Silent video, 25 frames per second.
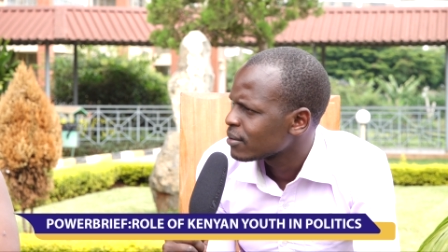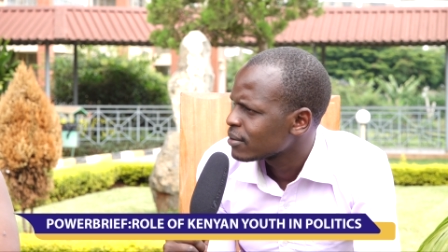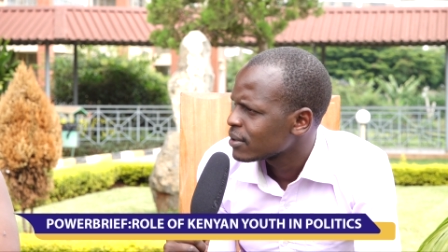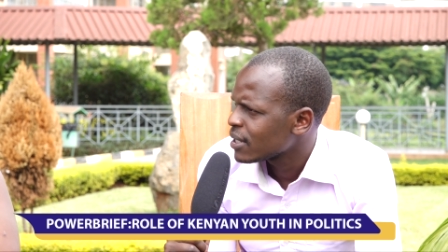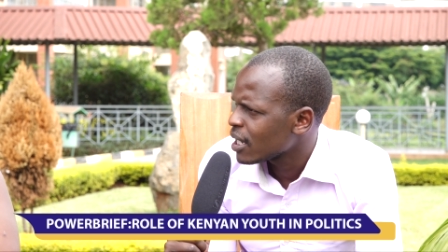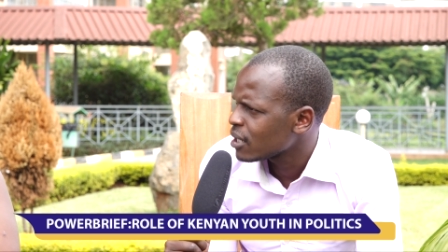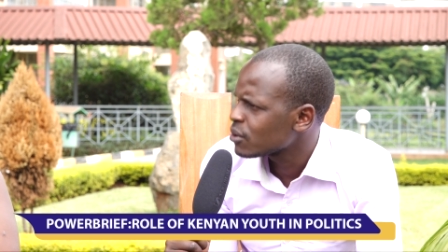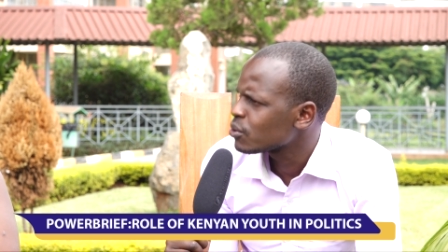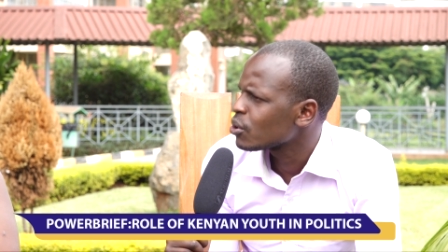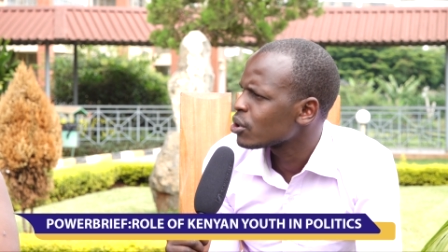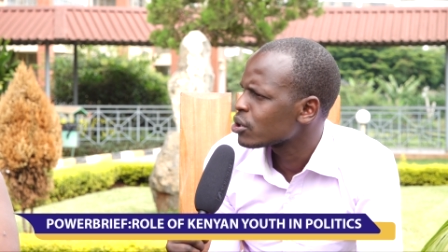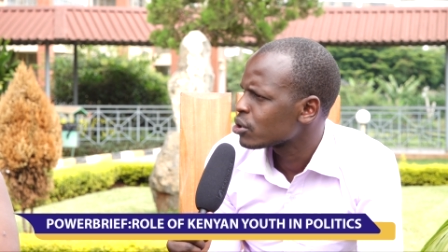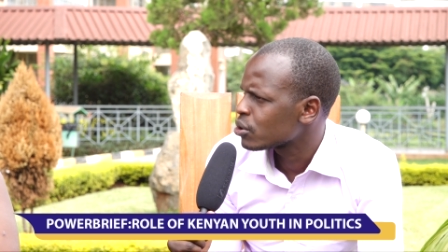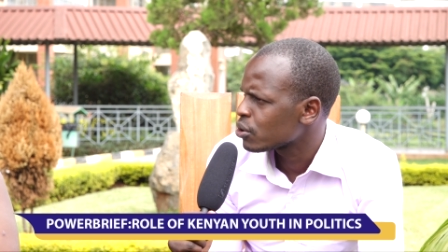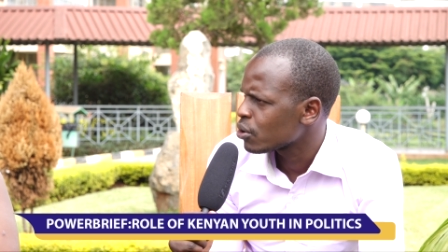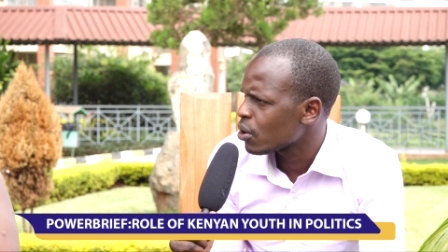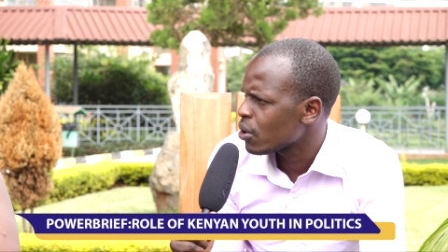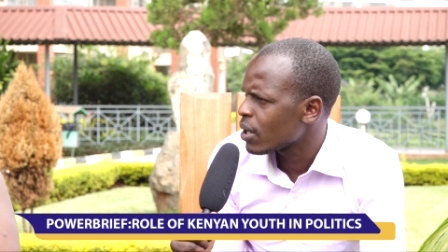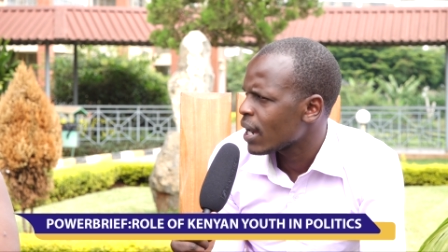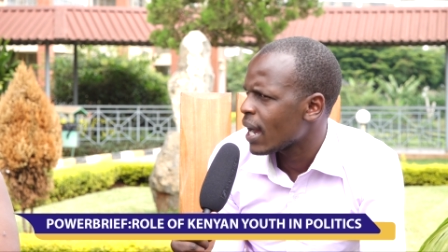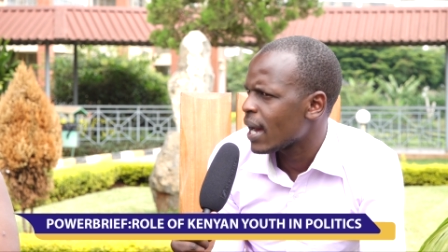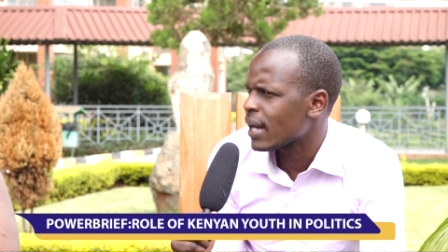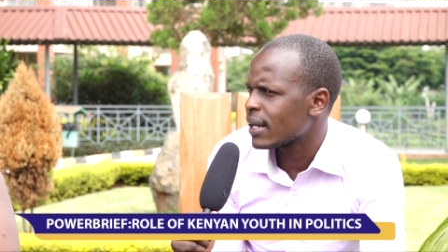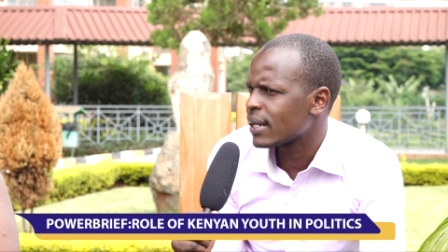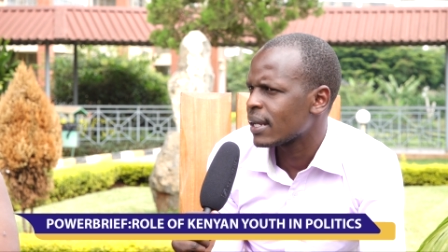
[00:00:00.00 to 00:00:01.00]
That was
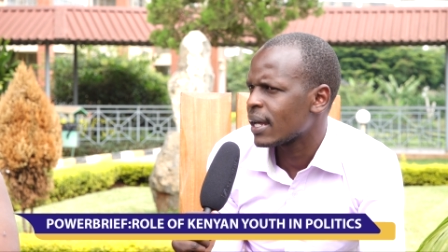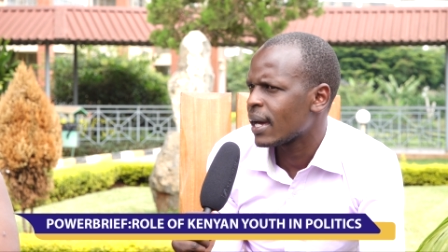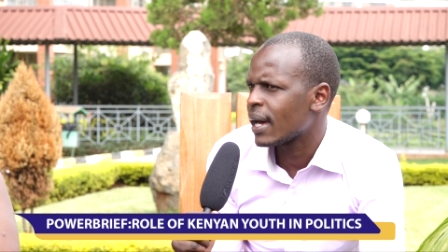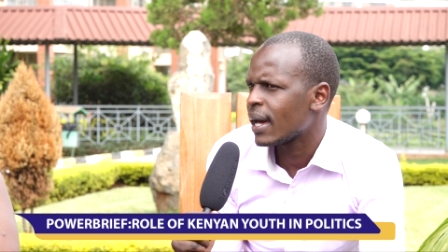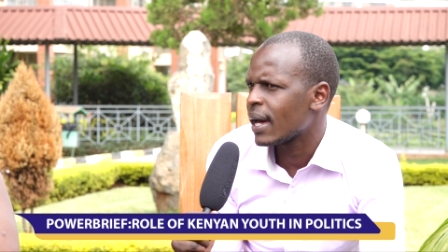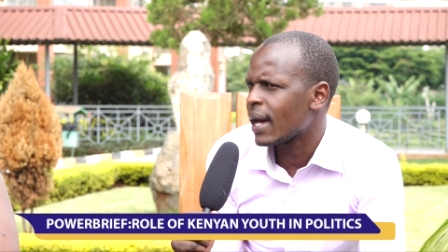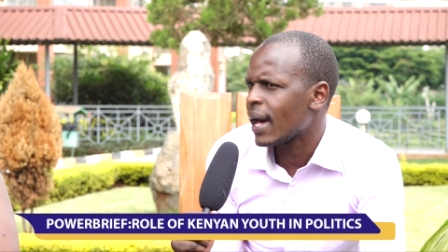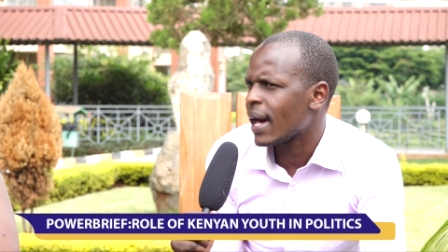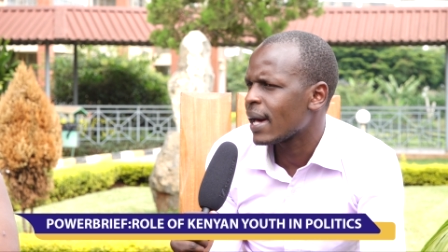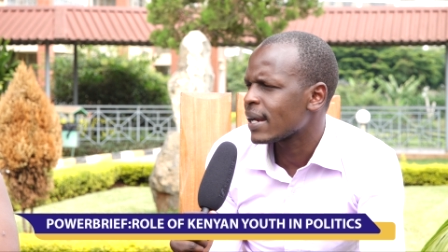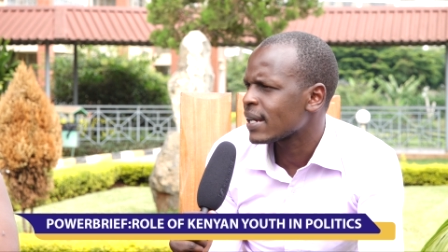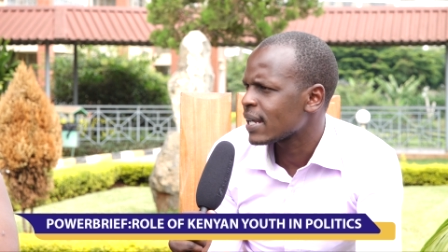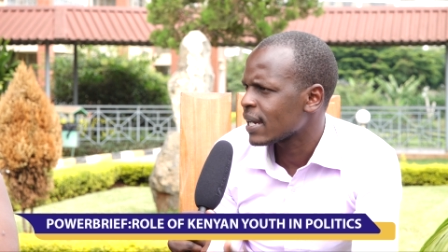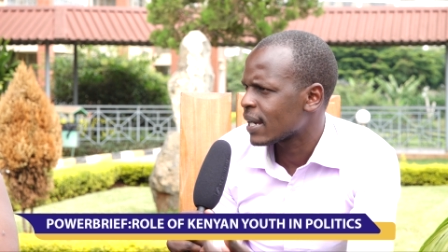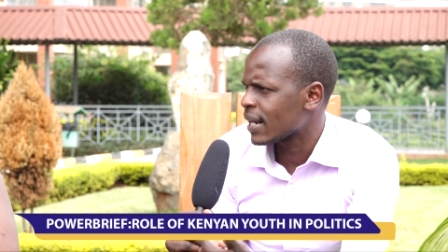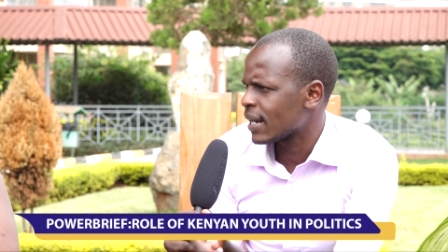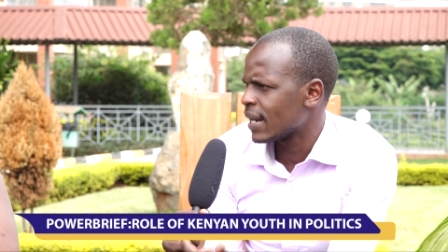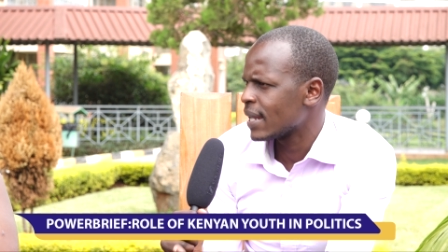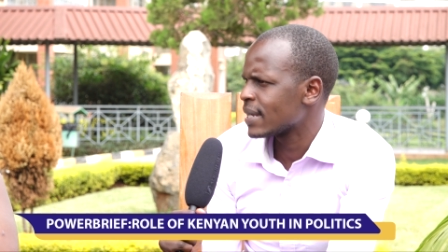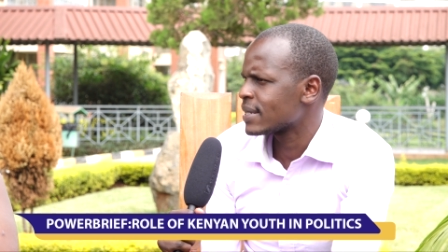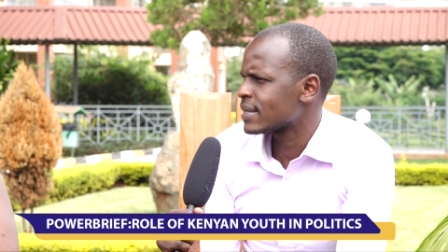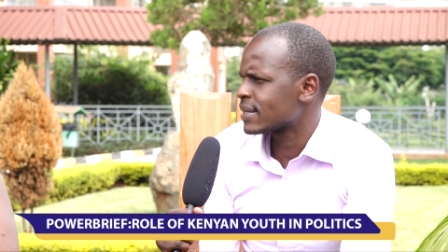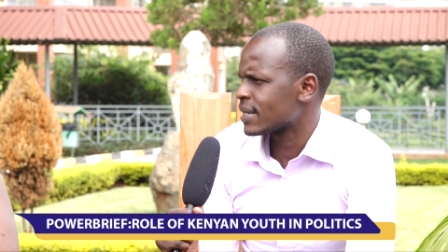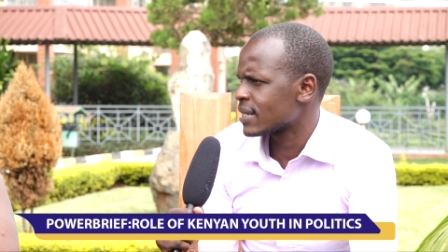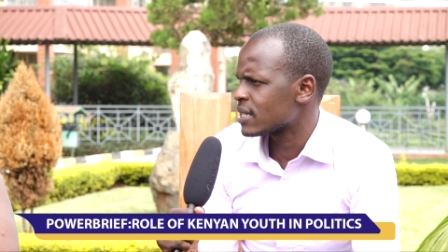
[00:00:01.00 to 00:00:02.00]
wrong and uh, a
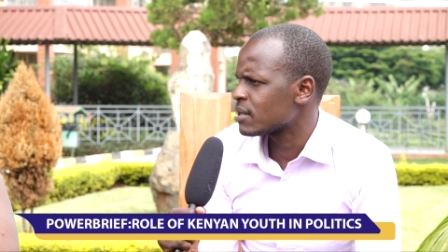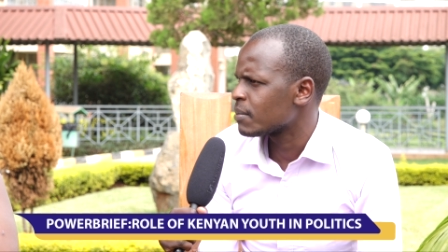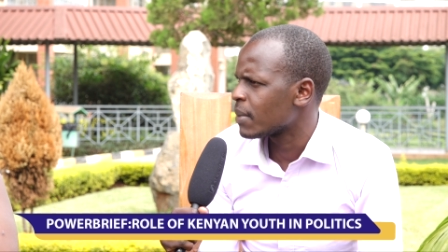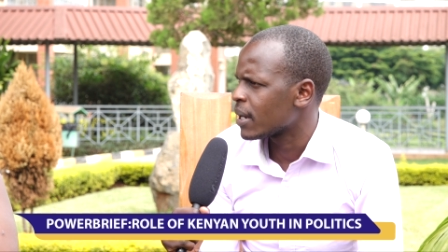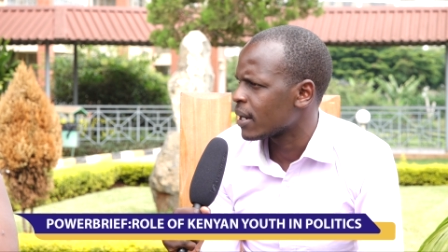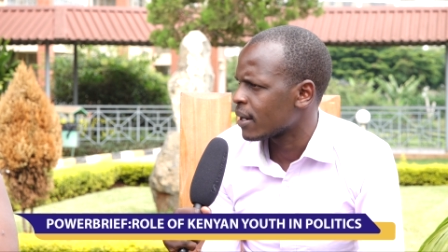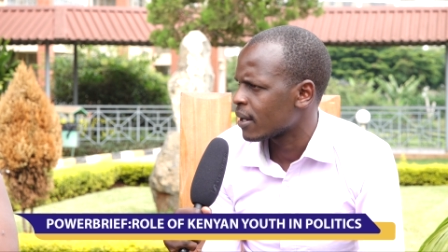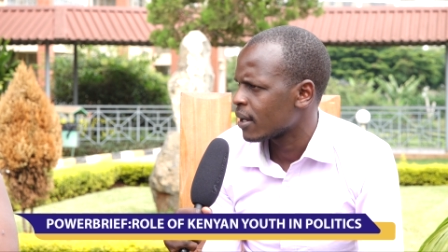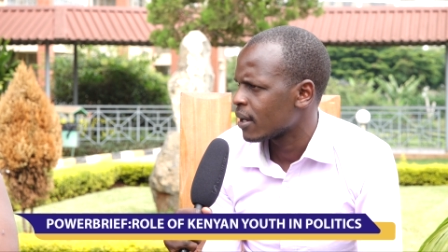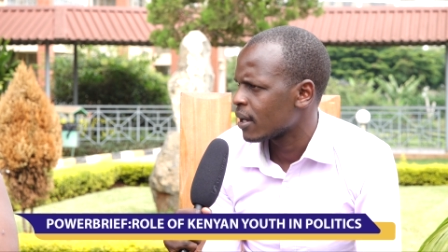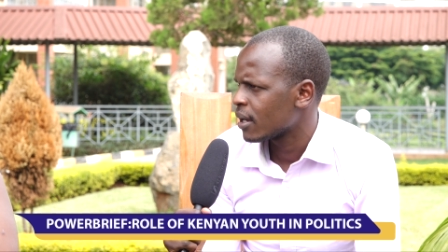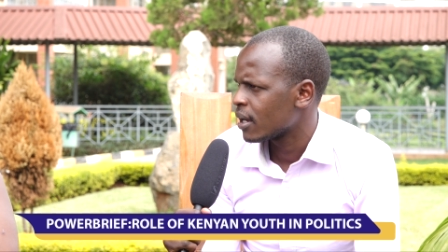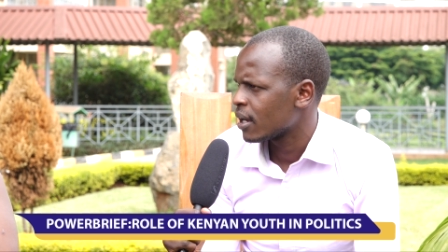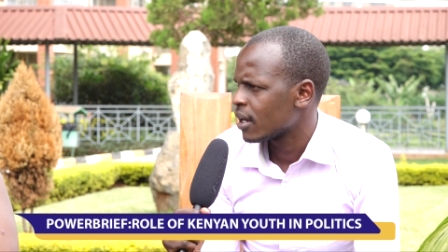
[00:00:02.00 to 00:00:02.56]
reckless statement.